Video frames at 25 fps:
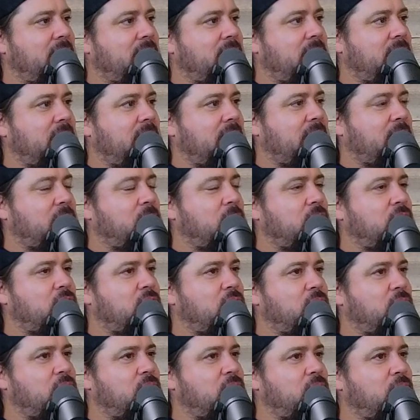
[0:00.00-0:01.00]
I was like, mm -hmm. would mm-hmm.
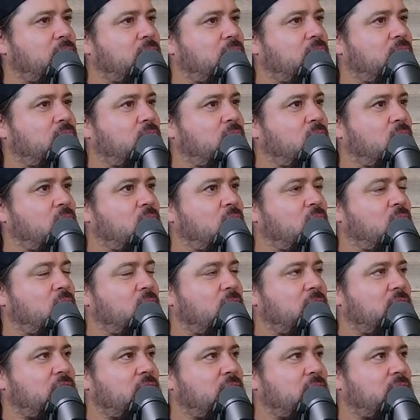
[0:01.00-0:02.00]
you
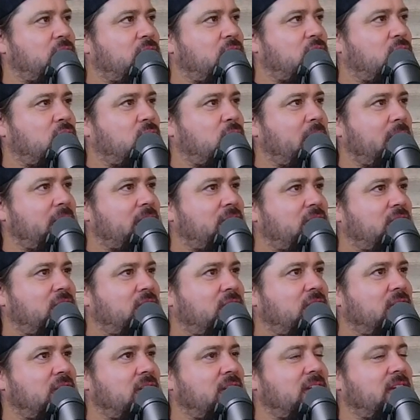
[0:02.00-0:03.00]
would you
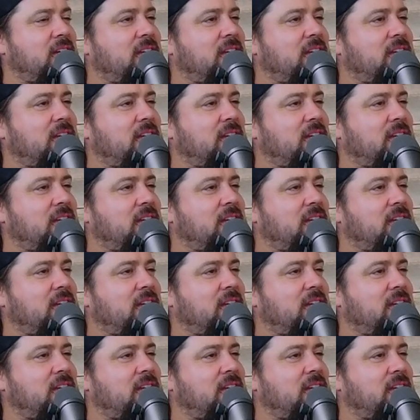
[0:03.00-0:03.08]
switch